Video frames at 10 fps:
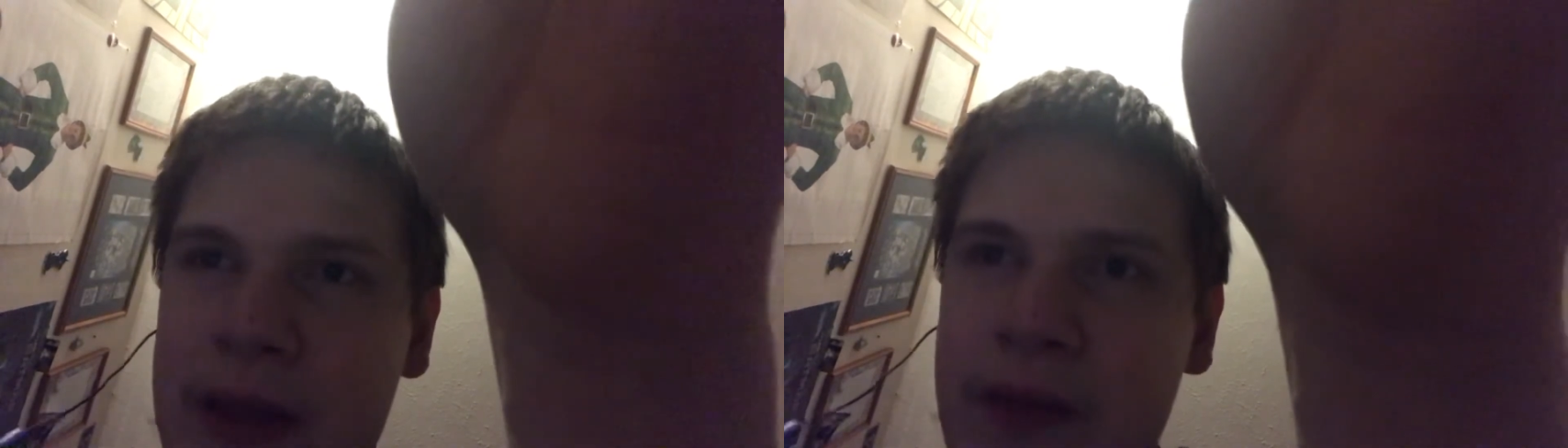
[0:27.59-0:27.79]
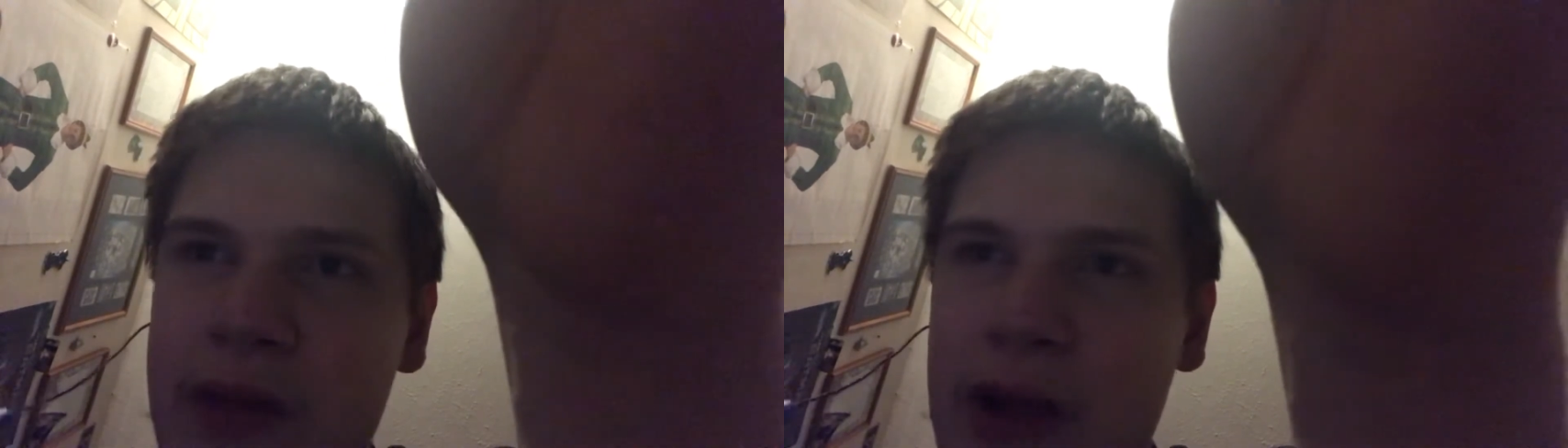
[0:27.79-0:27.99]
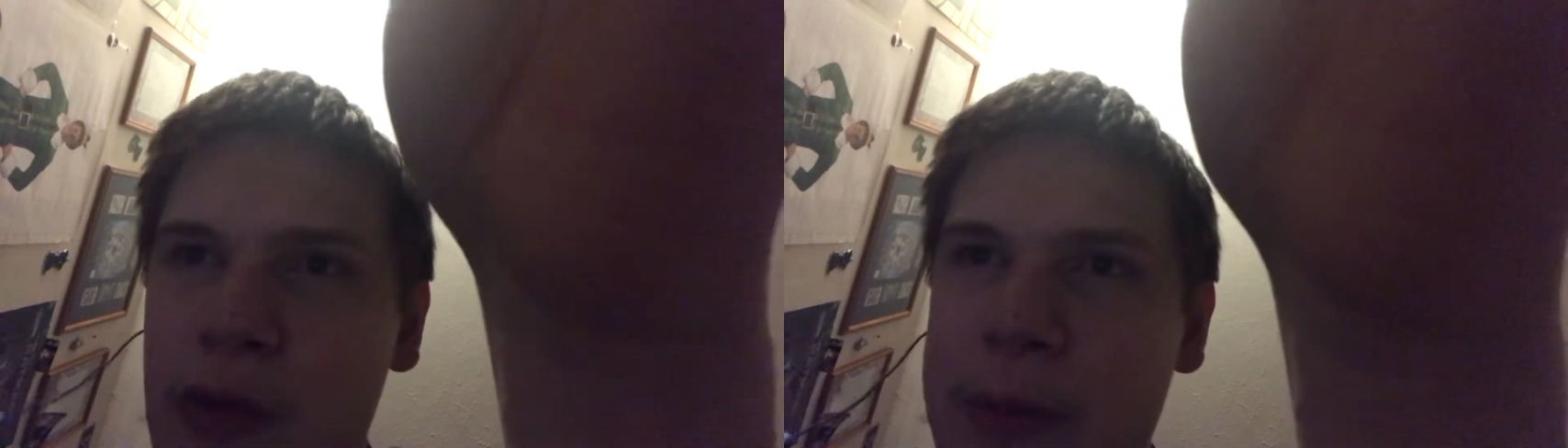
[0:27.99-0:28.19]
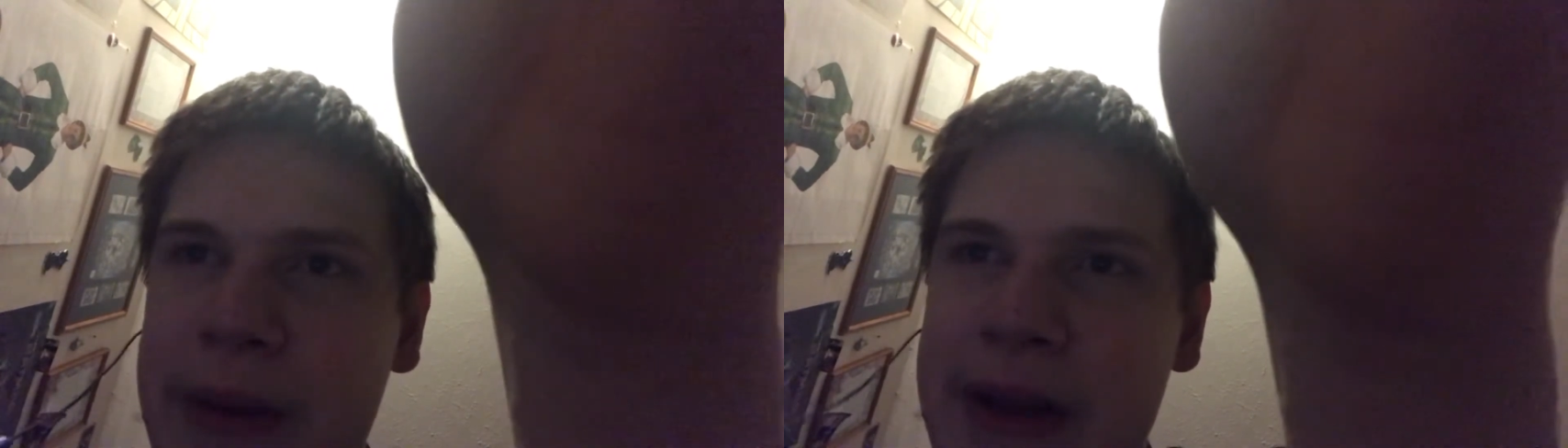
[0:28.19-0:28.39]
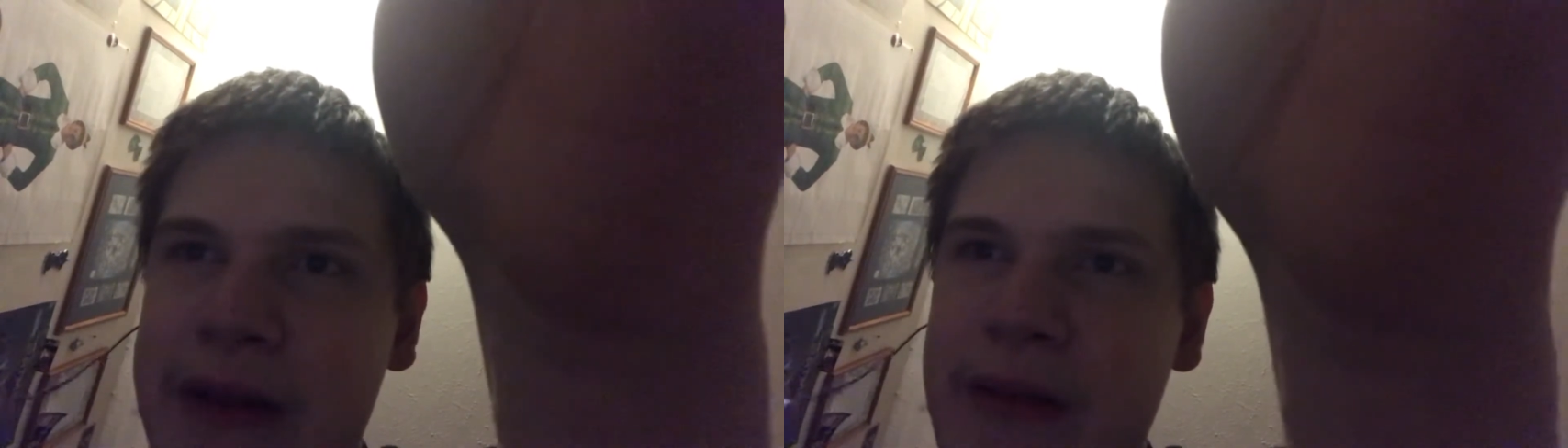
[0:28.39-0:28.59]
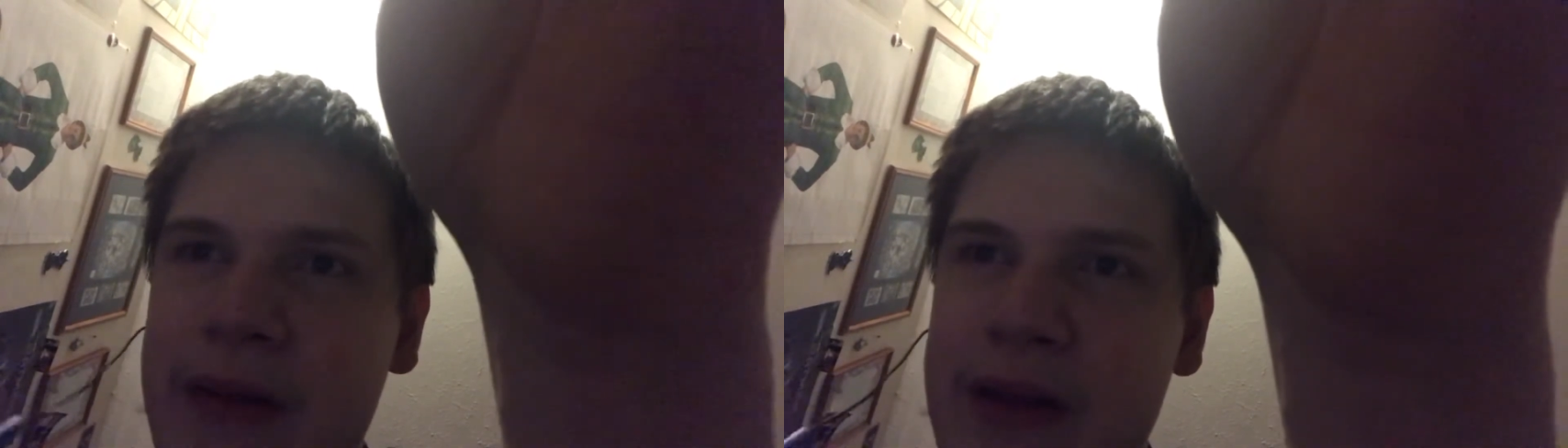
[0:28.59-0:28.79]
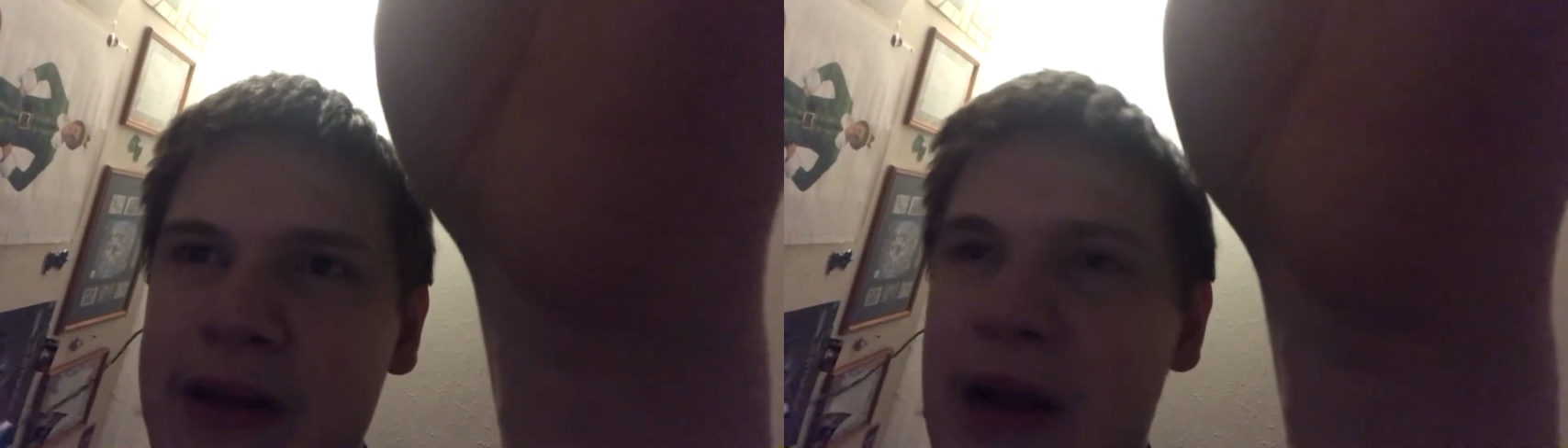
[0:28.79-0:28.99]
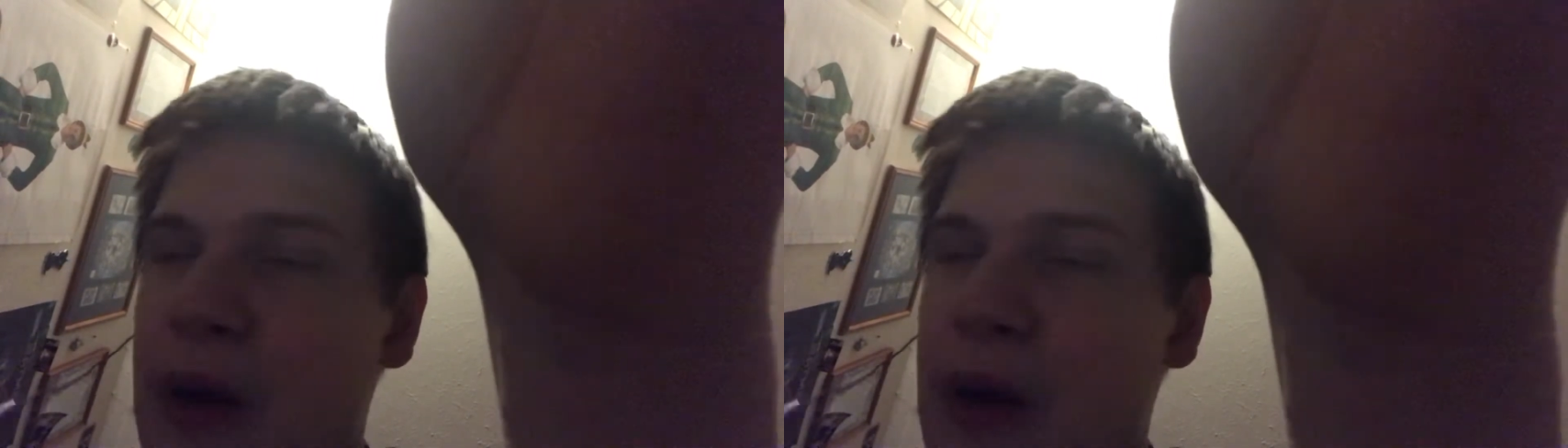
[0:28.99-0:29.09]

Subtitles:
Link will be in. I